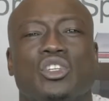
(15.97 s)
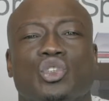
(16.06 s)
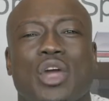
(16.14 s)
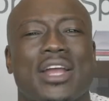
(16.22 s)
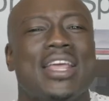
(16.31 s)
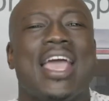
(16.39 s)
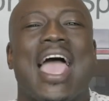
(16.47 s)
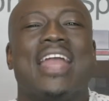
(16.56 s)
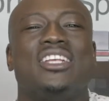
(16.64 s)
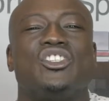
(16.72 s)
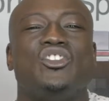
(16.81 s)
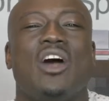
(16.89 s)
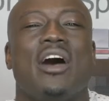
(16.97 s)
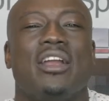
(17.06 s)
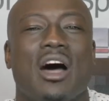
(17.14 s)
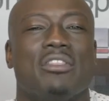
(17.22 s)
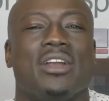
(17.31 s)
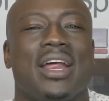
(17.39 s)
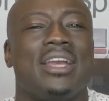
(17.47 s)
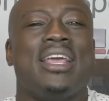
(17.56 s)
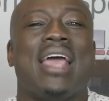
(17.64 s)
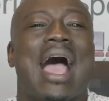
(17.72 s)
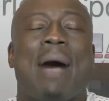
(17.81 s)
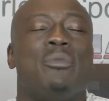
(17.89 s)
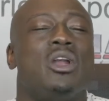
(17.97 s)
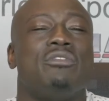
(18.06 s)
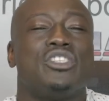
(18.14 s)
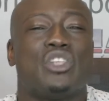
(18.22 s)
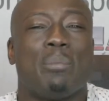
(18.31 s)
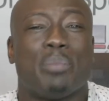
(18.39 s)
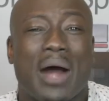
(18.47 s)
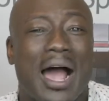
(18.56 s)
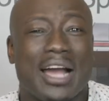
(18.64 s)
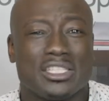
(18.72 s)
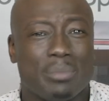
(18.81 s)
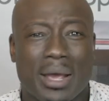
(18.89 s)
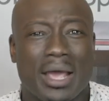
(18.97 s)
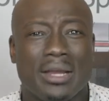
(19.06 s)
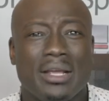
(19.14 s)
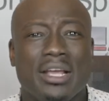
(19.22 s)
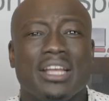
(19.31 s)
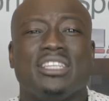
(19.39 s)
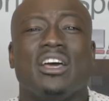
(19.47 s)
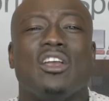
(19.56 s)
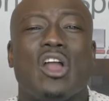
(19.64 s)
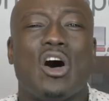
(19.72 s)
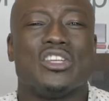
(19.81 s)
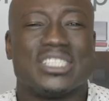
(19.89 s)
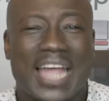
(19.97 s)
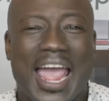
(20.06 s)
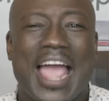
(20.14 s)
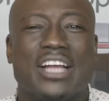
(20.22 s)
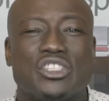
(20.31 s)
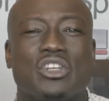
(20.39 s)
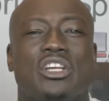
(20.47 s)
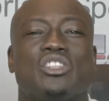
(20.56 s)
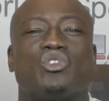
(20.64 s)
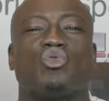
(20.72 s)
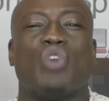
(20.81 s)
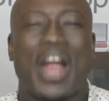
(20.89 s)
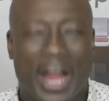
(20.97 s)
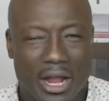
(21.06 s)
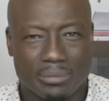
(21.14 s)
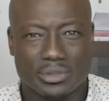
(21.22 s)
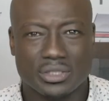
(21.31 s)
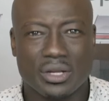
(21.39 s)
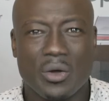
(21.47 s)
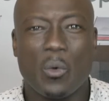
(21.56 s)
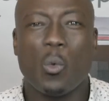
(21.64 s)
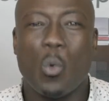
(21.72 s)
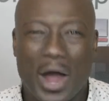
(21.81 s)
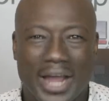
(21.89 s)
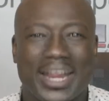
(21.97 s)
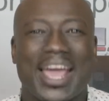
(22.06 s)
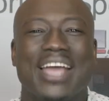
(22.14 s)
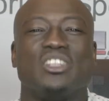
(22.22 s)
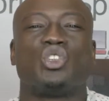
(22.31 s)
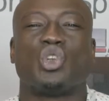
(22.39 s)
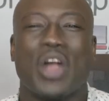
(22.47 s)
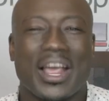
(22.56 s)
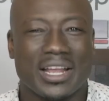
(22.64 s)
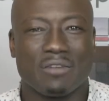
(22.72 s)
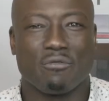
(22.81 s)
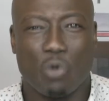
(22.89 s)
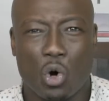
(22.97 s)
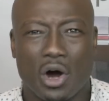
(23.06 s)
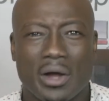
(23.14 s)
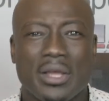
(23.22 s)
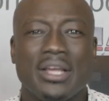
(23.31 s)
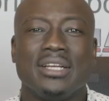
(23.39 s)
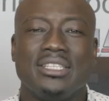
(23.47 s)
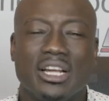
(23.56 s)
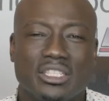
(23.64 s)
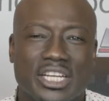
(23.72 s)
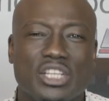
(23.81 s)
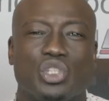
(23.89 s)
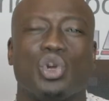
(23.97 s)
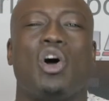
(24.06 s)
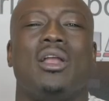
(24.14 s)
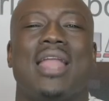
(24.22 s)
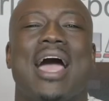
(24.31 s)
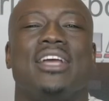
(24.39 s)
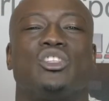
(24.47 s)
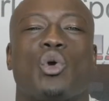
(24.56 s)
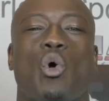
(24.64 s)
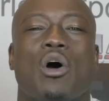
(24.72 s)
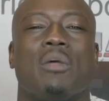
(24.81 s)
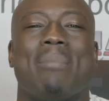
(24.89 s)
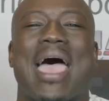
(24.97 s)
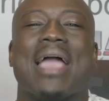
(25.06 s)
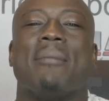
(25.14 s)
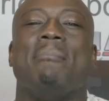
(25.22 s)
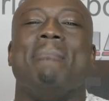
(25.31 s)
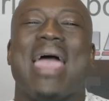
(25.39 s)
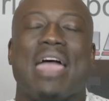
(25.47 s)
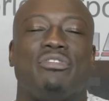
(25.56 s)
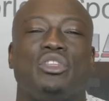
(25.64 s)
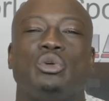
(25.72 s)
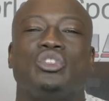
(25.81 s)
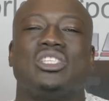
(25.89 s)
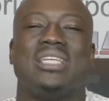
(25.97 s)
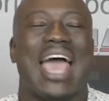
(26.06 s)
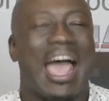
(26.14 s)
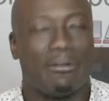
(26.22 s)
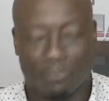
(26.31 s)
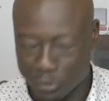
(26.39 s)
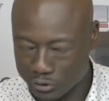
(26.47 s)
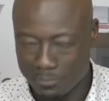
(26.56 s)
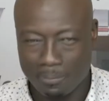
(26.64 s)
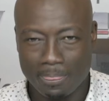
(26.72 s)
trade, and it's none other than, I'm not even surprised, man, the Los Angeles Rams went and traded for the Detroit Lions quarterback, Matthew Stafford.